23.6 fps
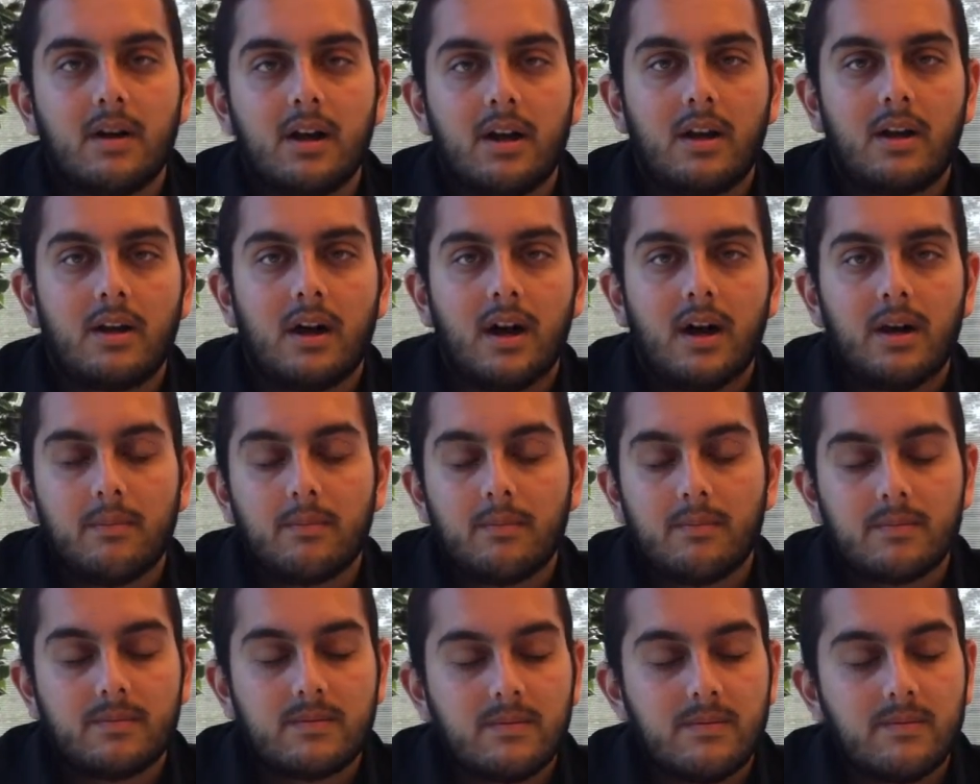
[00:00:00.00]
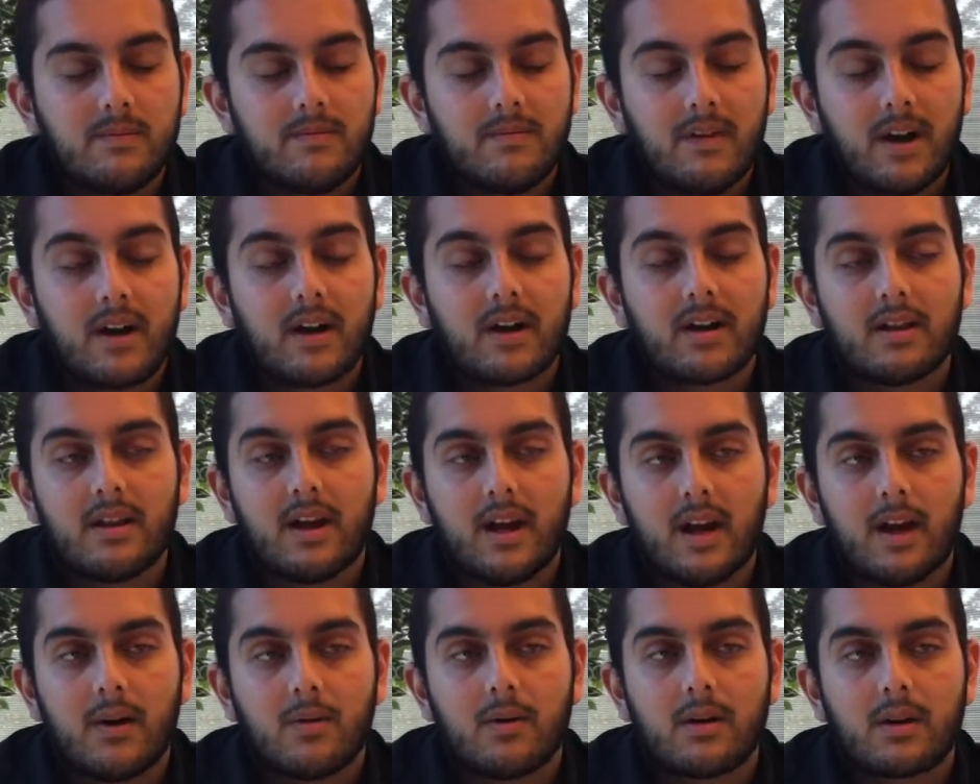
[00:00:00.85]
and I'm very
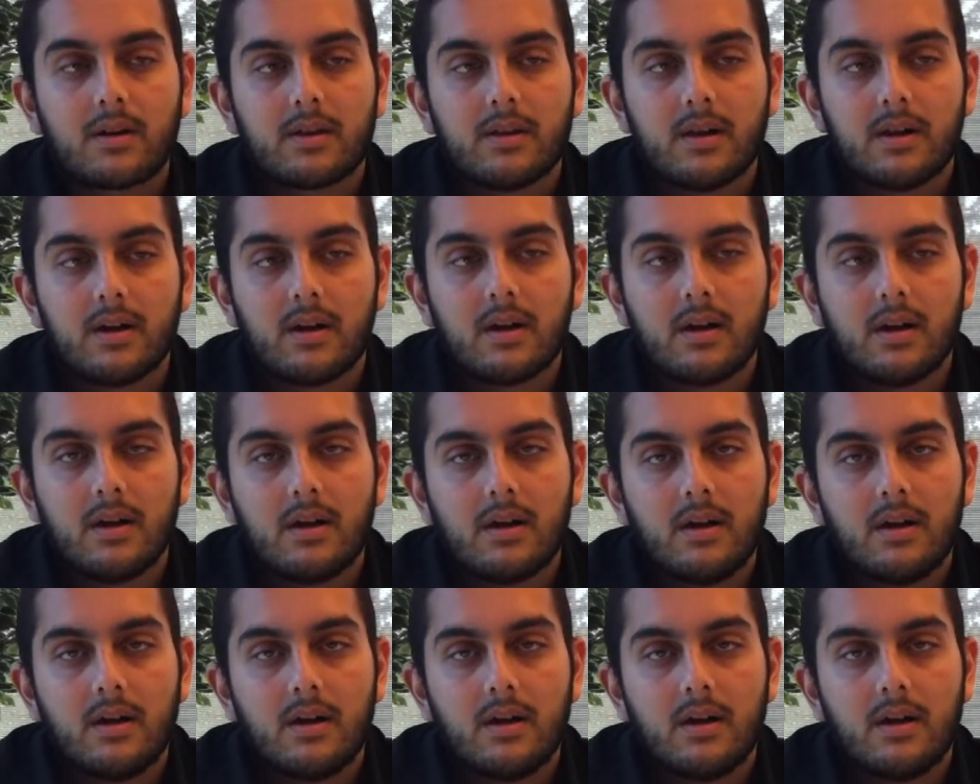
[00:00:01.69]
glad I work there.